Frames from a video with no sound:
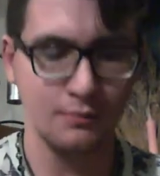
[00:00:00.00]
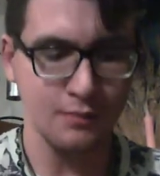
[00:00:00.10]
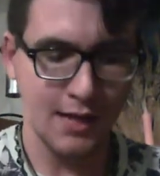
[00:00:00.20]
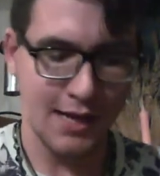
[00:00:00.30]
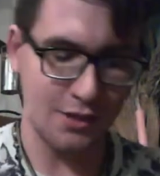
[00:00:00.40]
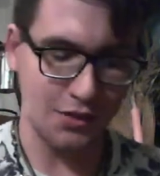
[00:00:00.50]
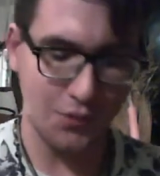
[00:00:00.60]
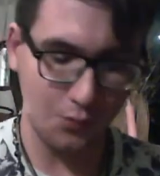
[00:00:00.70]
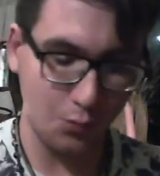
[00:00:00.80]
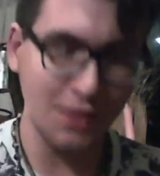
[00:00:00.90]
And
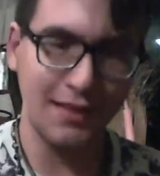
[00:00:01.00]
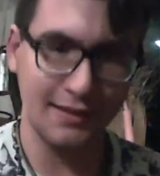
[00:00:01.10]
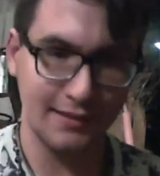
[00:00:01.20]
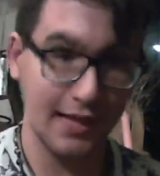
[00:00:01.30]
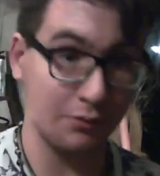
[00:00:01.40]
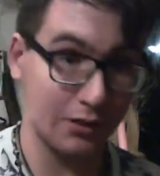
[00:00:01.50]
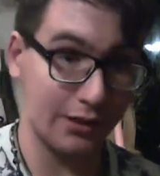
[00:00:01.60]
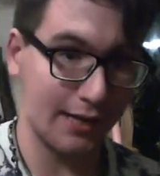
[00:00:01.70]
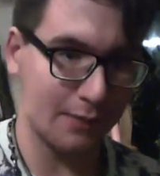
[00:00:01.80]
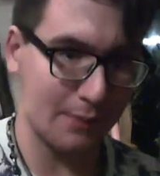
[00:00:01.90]
one thing that I really
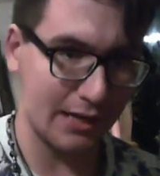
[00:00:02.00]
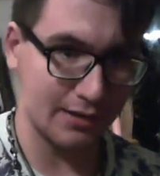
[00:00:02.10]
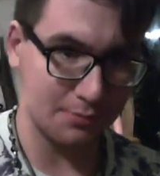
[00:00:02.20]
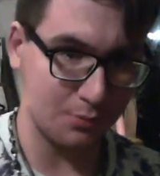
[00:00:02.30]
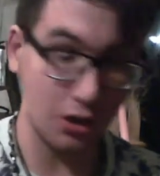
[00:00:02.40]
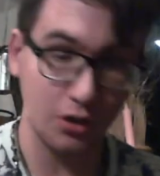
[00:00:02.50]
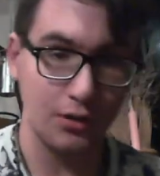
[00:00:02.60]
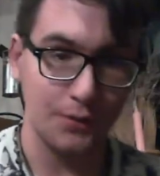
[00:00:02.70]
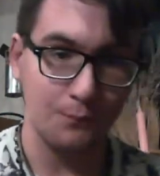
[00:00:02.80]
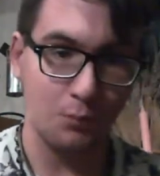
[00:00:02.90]
like about this book,
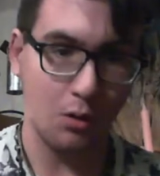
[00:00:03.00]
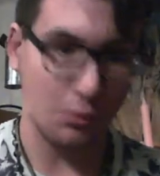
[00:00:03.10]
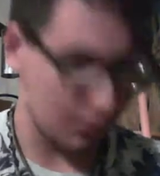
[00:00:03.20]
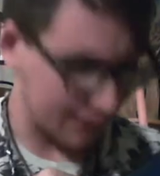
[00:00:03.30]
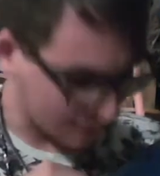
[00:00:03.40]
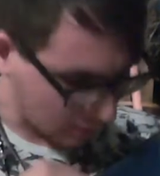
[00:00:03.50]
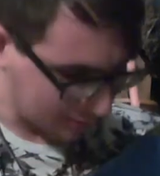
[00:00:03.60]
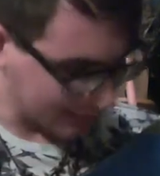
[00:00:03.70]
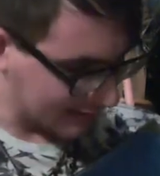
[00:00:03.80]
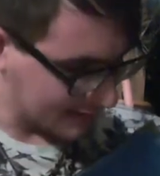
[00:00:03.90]
while we're on that
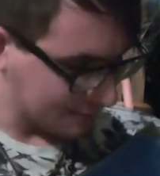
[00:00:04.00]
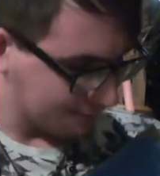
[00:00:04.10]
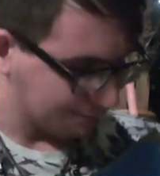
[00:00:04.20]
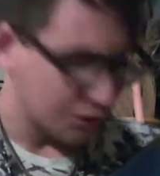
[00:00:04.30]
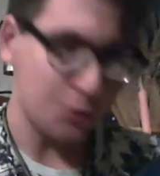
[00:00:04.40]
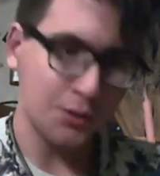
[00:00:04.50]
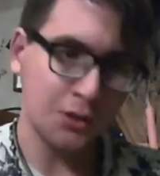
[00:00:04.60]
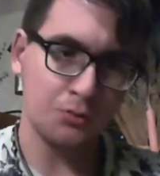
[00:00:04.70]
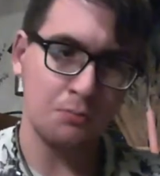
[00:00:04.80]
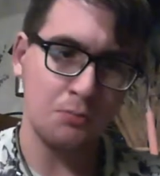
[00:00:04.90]
topic, is you
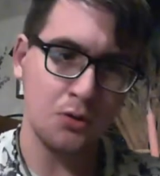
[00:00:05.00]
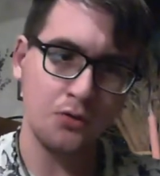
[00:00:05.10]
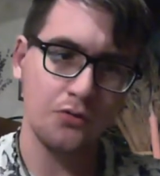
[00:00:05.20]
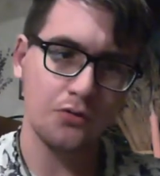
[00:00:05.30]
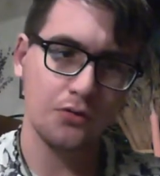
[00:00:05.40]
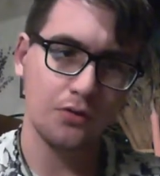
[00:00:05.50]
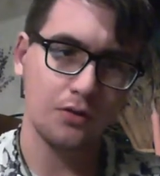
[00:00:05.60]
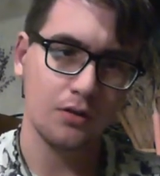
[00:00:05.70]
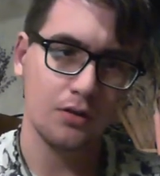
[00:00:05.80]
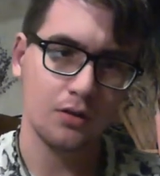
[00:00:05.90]
can remove
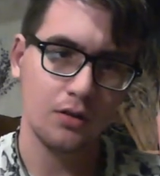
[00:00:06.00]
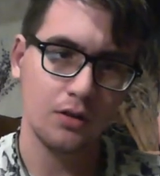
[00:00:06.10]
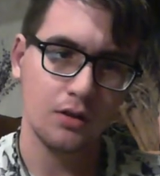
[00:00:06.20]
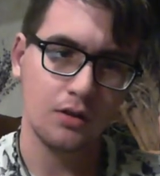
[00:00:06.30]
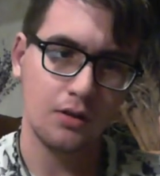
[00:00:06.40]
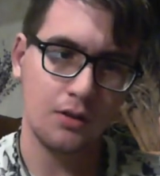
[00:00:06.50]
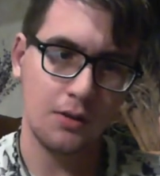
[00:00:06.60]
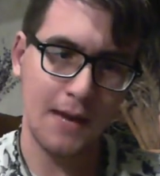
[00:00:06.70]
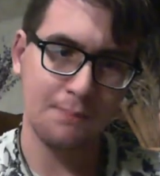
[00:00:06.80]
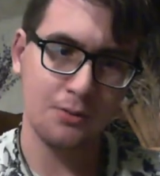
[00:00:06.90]
the
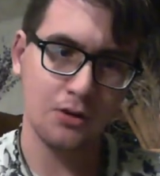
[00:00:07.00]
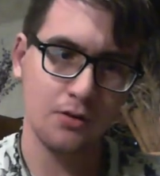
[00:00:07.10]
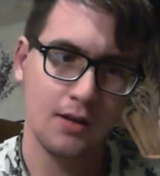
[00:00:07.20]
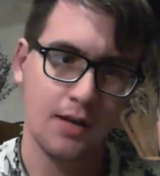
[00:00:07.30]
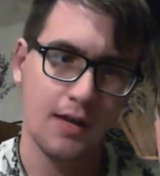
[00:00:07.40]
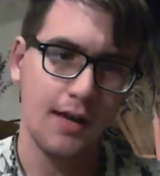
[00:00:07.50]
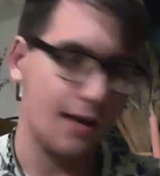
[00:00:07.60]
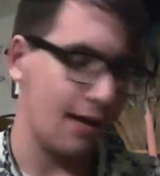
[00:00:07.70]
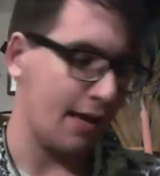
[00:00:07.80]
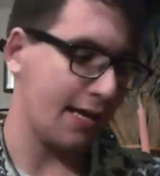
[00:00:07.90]
paper,
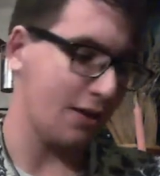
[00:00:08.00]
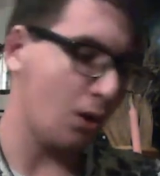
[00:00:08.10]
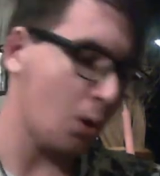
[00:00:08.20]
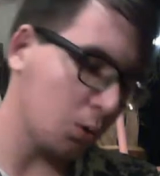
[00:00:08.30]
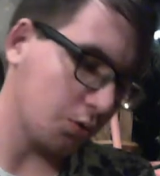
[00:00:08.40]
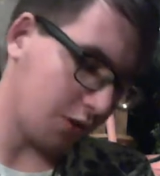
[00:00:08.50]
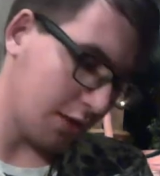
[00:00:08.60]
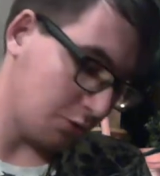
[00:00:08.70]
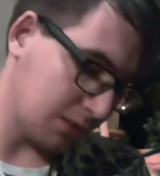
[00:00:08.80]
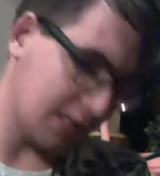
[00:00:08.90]
and it holds, I
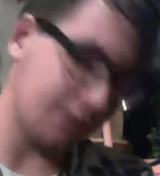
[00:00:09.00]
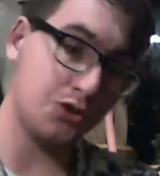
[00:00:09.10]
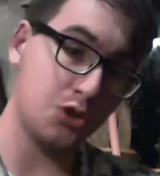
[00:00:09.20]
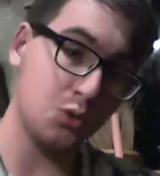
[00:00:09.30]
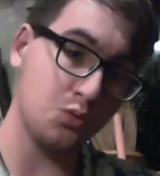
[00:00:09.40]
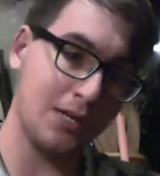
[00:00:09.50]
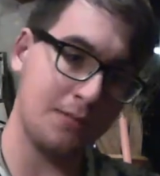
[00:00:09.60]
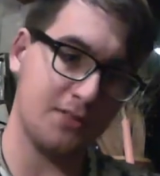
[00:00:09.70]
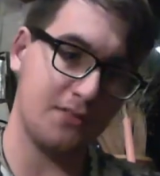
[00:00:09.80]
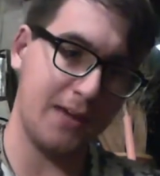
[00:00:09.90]
do believe, 2
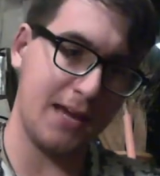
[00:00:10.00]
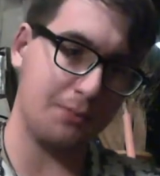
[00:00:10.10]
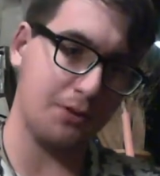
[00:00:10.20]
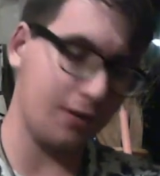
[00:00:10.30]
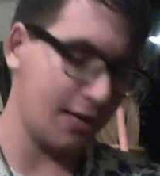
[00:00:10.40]
reams of paper.